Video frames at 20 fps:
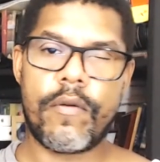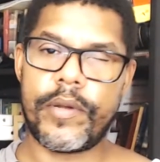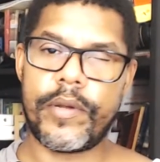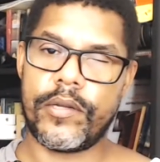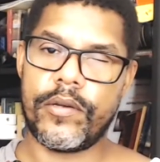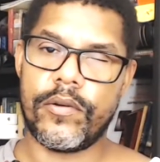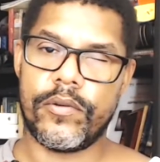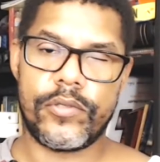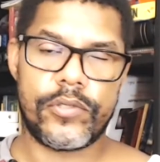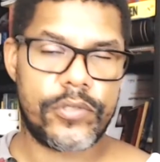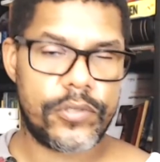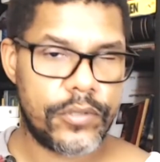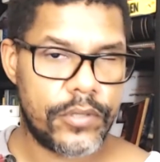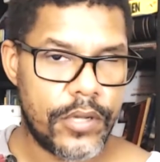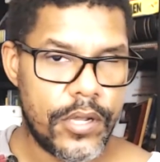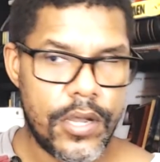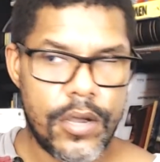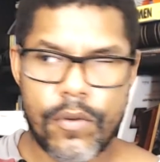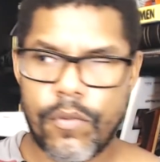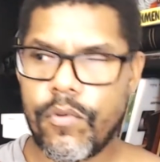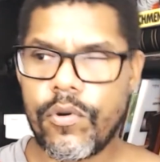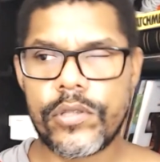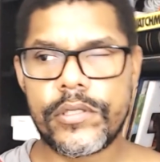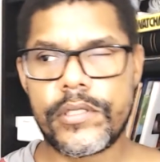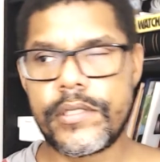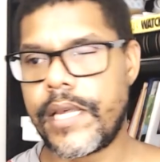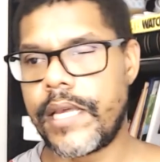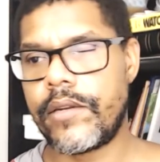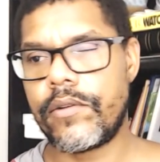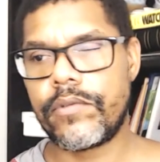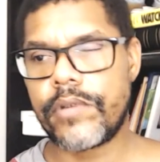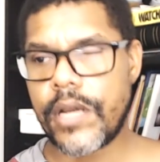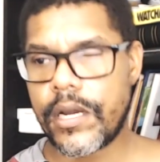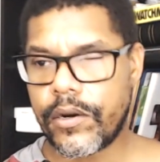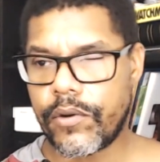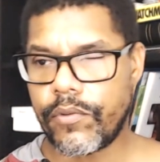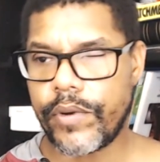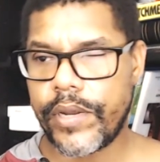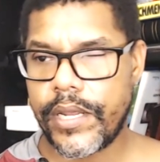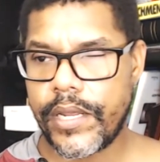it goes. Once they don't
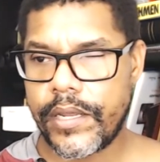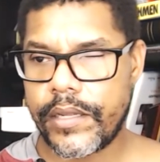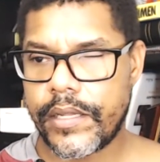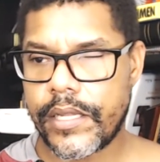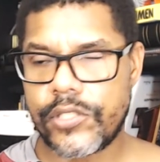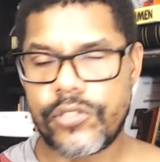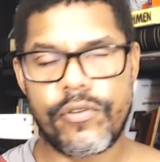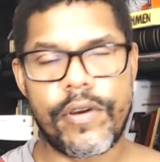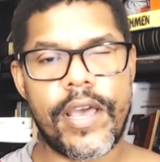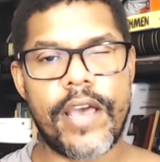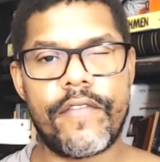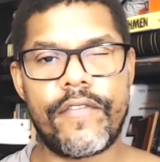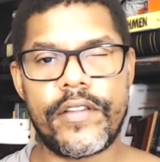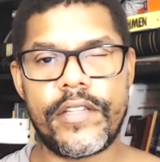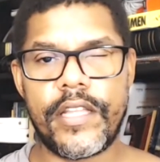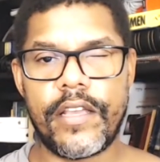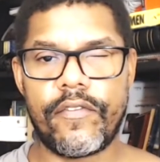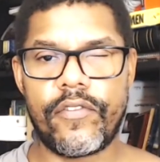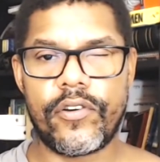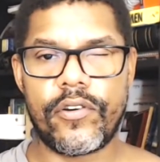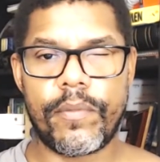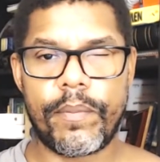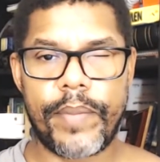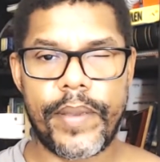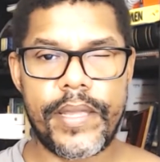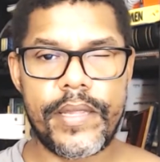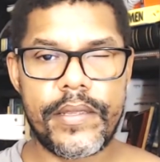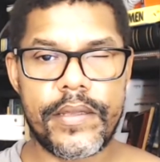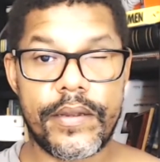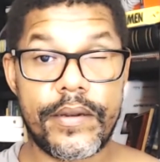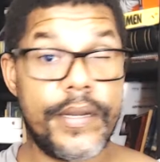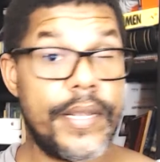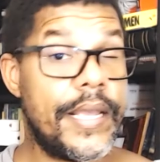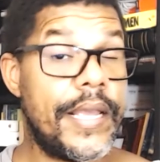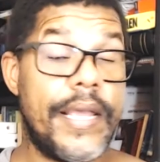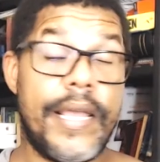agree that you have a different opinion,